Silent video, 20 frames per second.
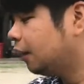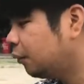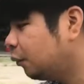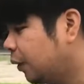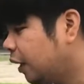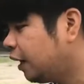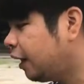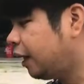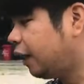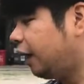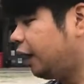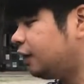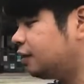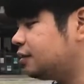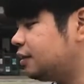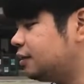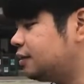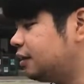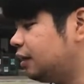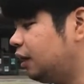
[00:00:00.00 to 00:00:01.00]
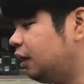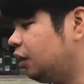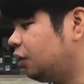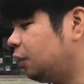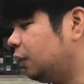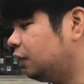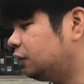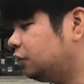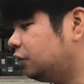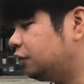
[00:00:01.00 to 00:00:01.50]
When x is
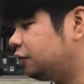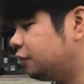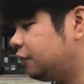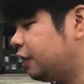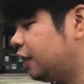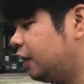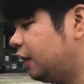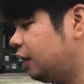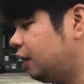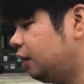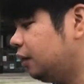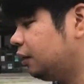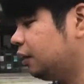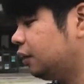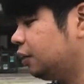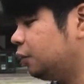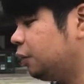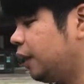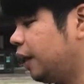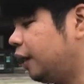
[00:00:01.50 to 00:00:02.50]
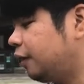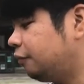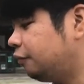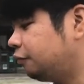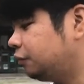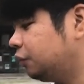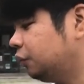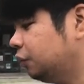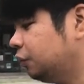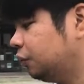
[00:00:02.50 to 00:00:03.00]
equal to 3, we
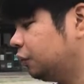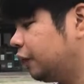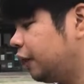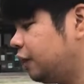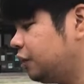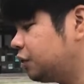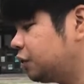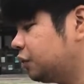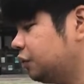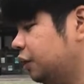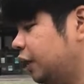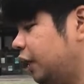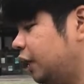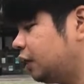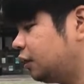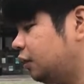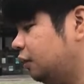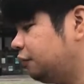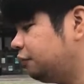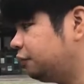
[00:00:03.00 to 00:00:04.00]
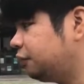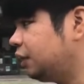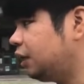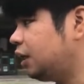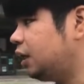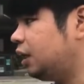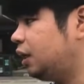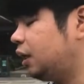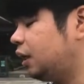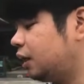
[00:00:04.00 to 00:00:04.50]
have 2 raised to
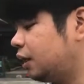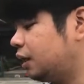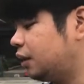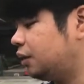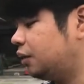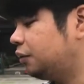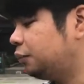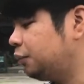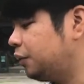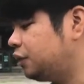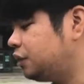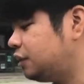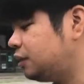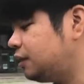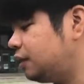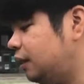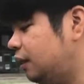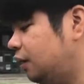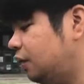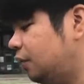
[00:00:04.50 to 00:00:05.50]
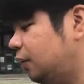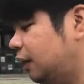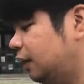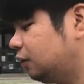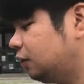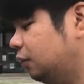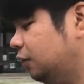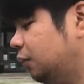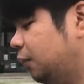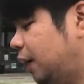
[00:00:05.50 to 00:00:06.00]
-3 here, which is equal
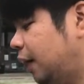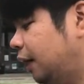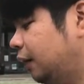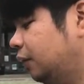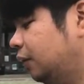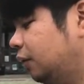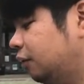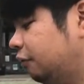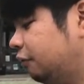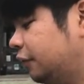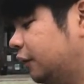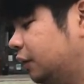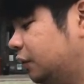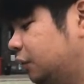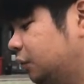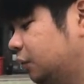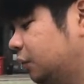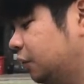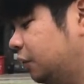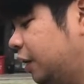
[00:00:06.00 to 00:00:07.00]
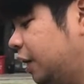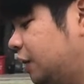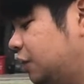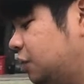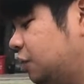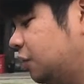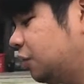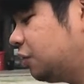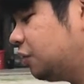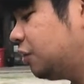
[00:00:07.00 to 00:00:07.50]
to 1 over 2
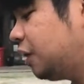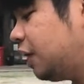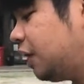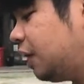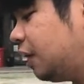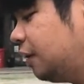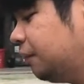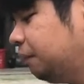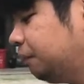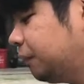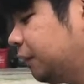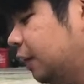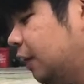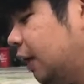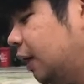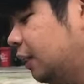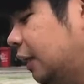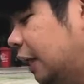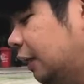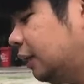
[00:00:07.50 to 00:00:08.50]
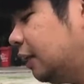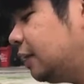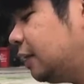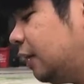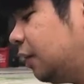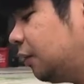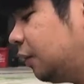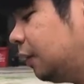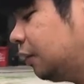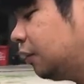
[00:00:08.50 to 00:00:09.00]
raised to 3, and that is
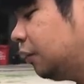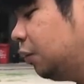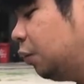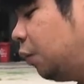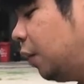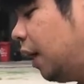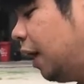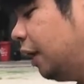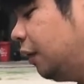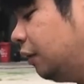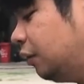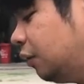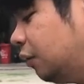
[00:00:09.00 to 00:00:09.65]
equal to 1